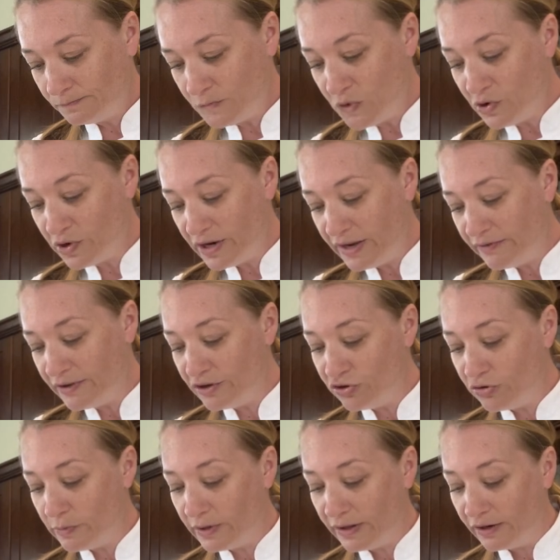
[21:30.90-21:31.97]
You can even do
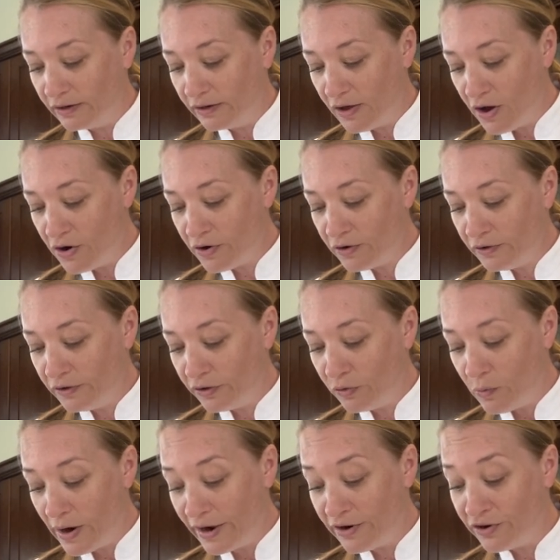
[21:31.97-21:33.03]
them a little longer, a little
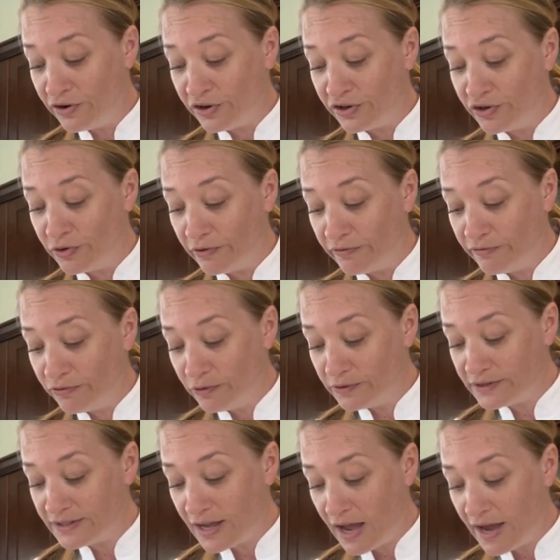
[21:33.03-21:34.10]
wider. You can do a full
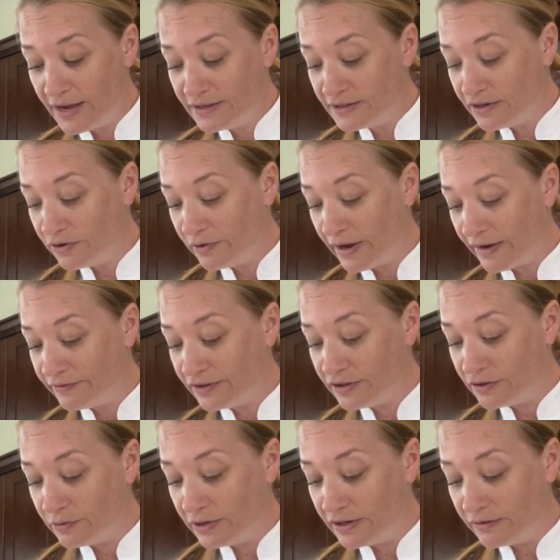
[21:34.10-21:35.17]
size. You don't have to
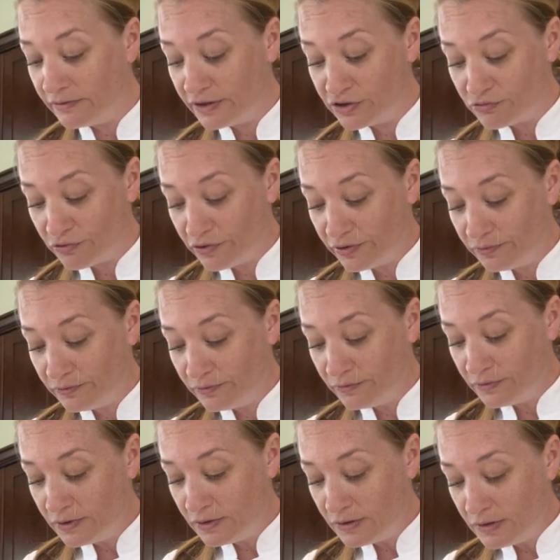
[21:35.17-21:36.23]
do individual.
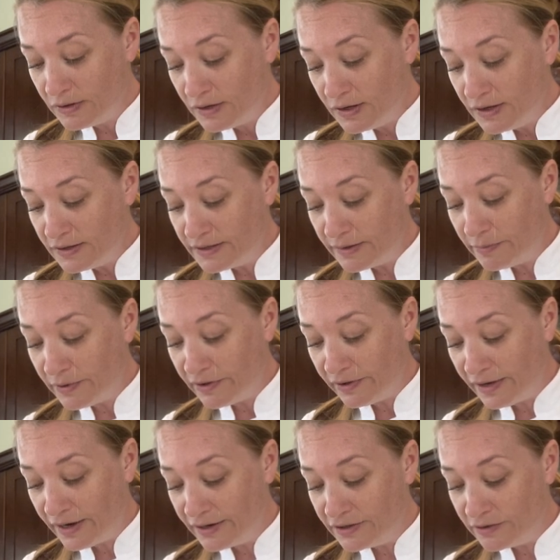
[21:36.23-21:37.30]

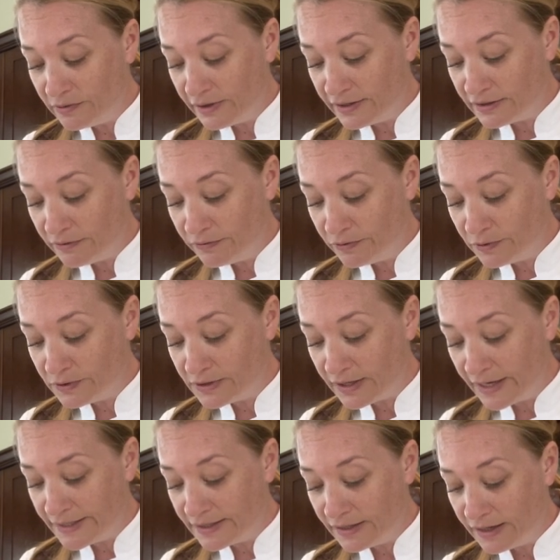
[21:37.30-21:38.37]
Typically I do it as a full
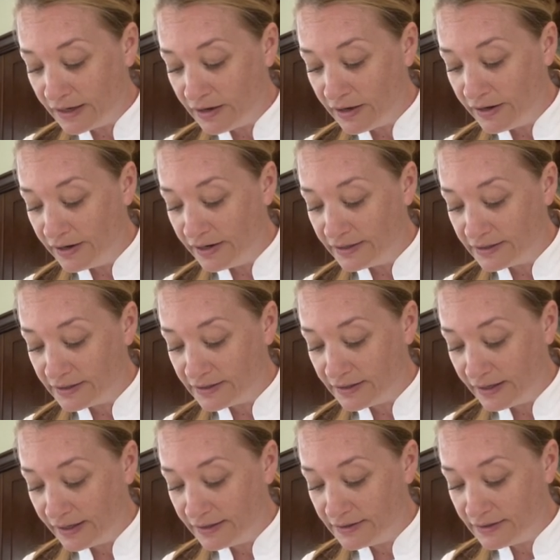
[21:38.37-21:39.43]
size and then cut it into
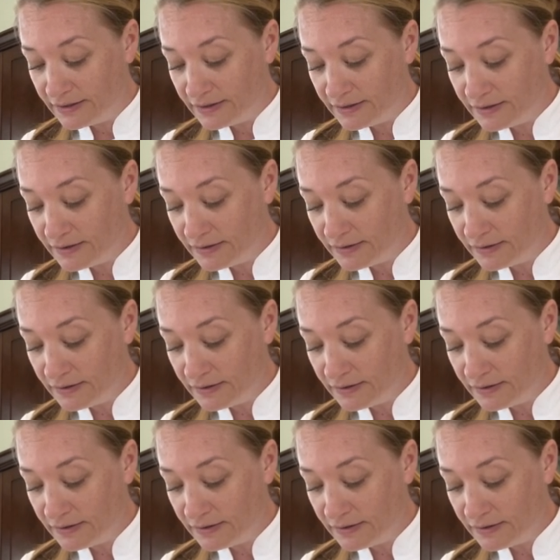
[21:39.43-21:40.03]
slices.